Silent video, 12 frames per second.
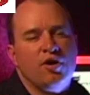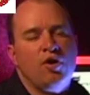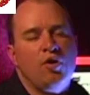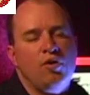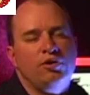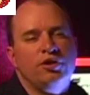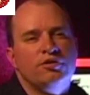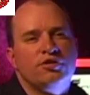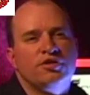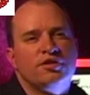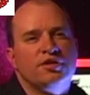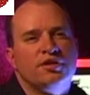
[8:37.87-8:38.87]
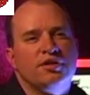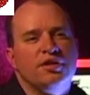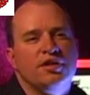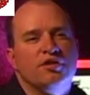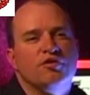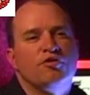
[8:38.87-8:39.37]
Whole notes
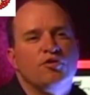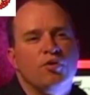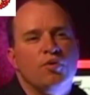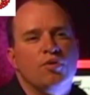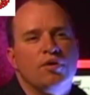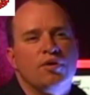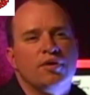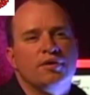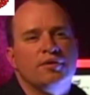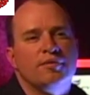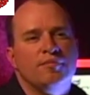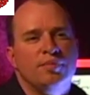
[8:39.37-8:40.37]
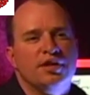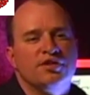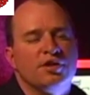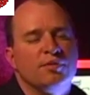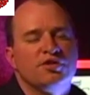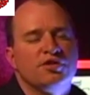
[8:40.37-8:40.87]
get 4
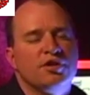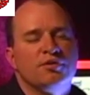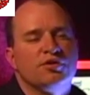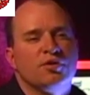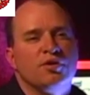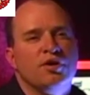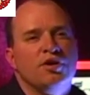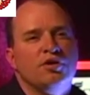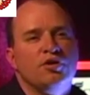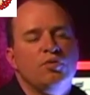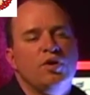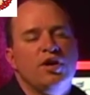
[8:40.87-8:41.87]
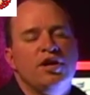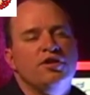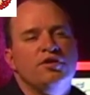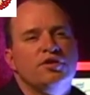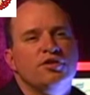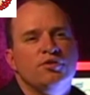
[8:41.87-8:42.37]
beats. I wish there was a good way
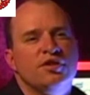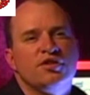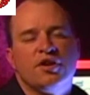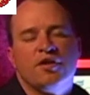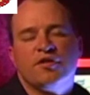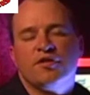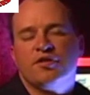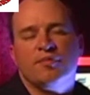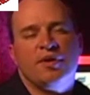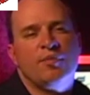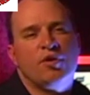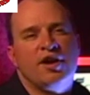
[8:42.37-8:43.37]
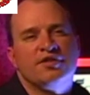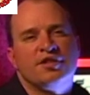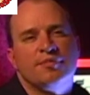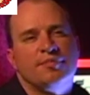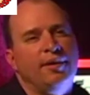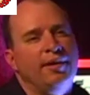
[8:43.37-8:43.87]
you could do this other than
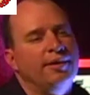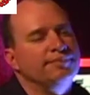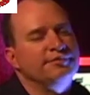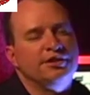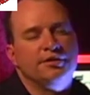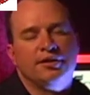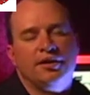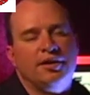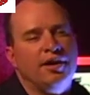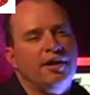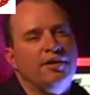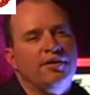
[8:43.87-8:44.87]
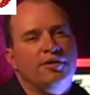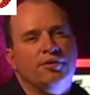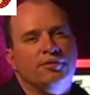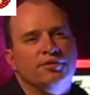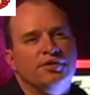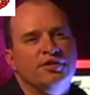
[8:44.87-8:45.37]
memorizing it, but I don't
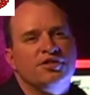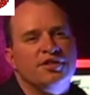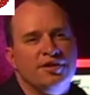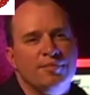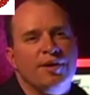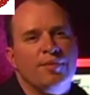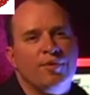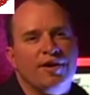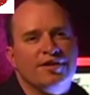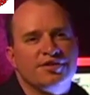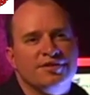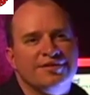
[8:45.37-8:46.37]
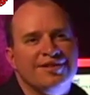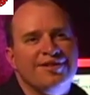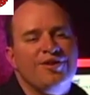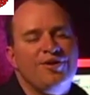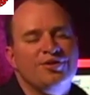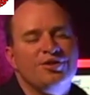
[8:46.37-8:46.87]
know. You just need to memorize it.
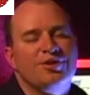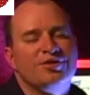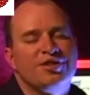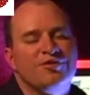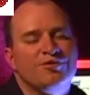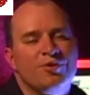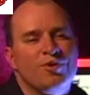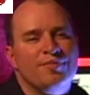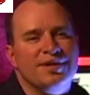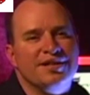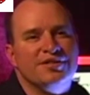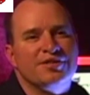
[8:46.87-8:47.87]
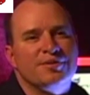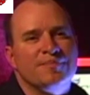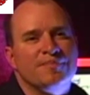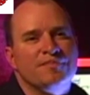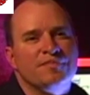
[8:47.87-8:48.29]
Whole notes get 4 beats.